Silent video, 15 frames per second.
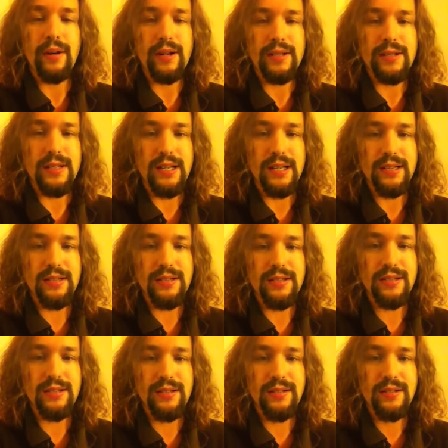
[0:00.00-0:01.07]

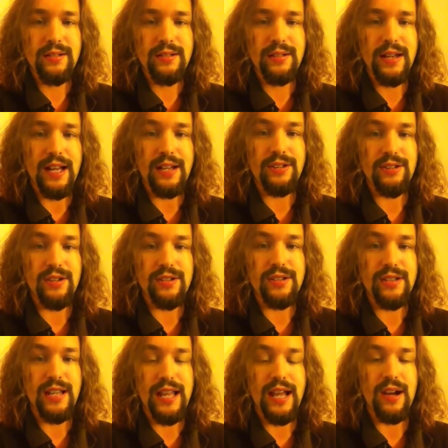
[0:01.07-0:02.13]
exists, not
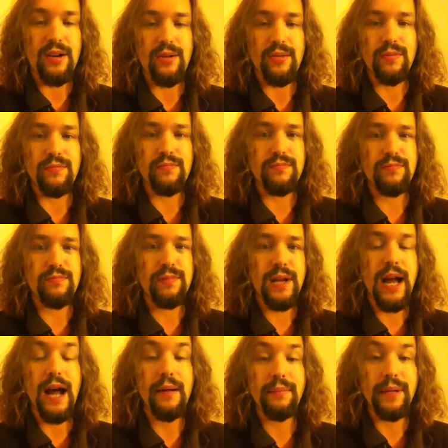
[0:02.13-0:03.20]
just how
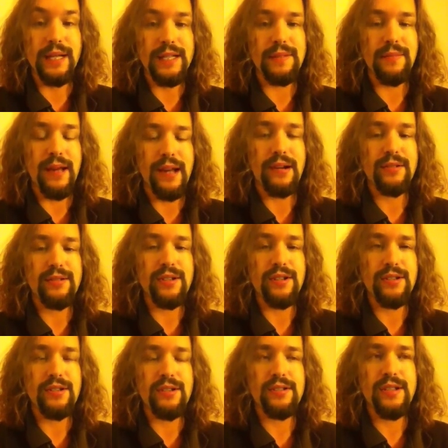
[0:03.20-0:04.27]
complex matter
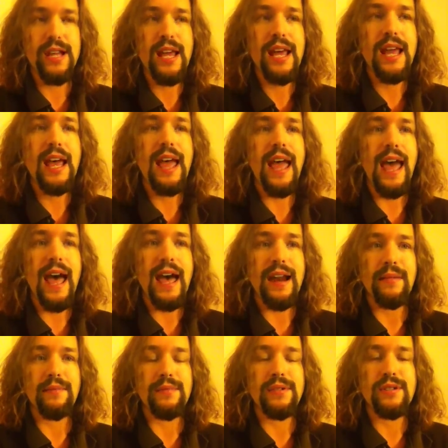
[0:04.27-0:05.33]
such as
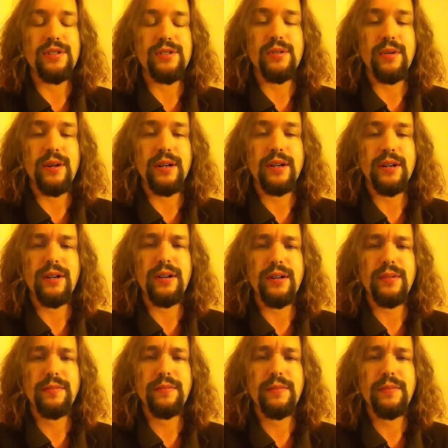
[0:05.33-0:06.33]
atoms and so on occur.